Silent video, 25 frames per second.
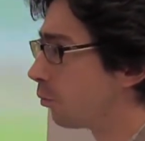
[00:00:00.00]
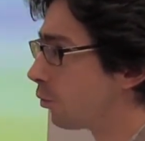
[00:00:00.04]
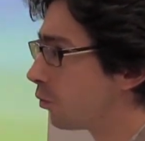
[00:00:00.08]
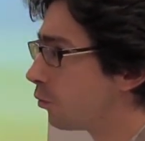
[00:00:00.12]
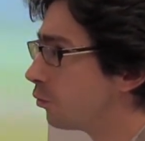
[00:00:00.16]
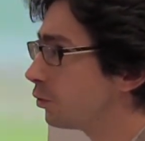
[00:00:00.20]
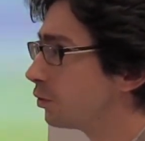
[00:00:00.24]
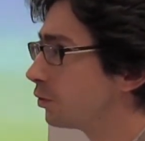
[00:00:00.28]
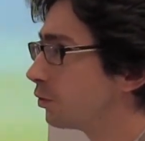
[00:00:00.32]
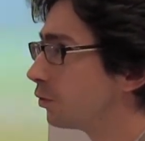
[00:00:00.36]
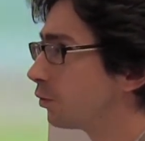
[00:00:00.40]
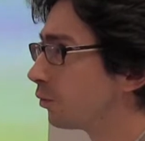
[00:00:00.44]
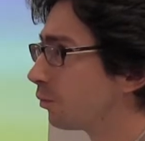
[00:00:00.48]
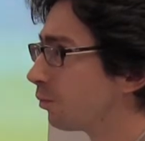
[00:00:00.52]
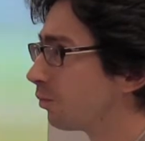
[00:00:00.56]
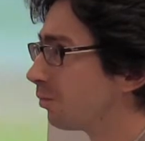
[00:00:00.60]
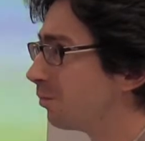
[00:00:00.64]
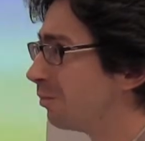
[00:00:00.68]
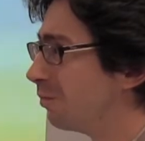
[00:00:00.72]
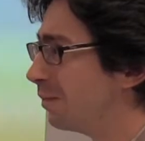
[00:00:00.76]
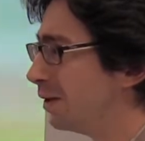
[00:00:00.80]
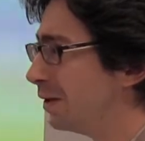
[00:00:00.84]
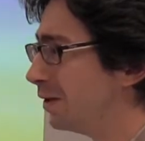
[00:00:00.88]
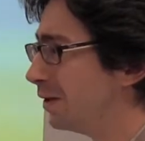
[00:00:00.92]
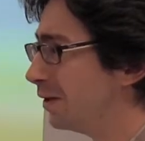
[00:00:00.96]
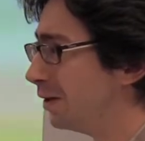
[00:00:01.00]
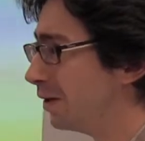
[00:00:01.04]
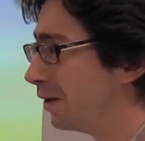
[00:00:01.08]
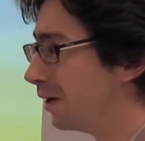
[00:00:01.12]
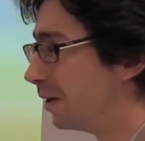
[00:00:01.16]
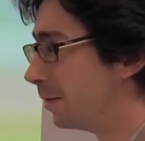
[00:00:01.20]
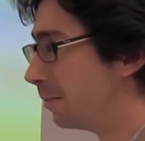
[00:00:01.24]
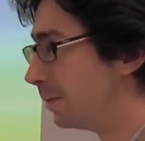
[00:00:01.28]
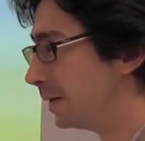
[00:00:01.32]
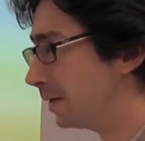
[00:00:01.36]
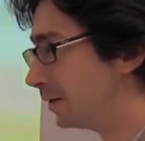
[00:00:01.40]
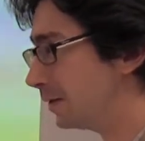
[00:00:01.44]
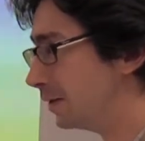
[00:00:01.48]
could be
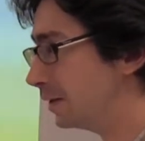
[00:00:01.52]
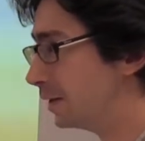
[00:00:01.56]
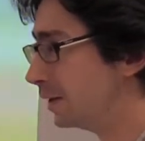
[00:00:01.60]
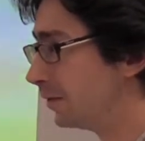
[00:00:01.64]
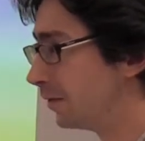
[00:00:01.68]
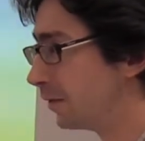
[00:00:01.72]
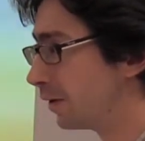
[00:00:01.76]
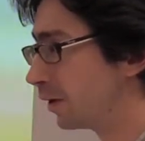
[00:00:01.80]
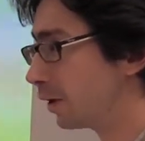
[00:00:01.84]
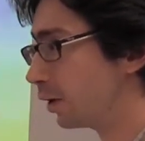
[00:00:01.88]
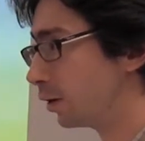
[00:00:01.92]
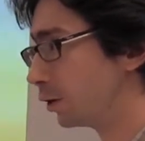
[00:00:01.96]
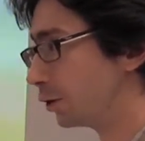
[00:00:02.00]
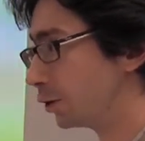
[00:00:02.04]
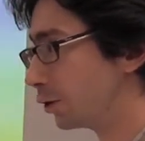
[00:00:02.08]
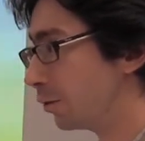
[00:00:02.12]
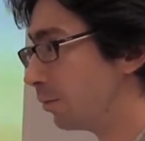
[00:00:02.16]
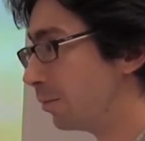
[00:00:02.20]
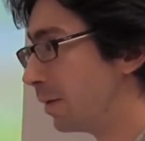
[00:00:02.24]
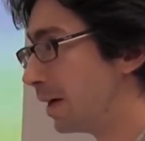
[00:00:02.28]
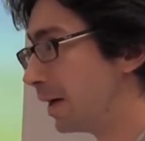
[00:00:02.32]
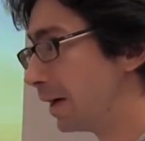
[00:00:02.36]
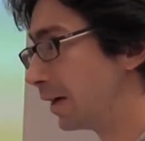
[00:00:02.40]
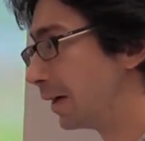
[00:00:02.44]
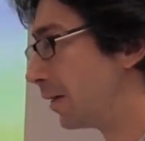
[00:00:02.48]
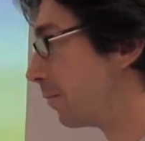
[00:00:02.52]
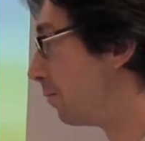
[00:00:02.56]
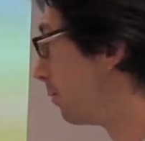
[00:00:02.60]
a bit difficult to make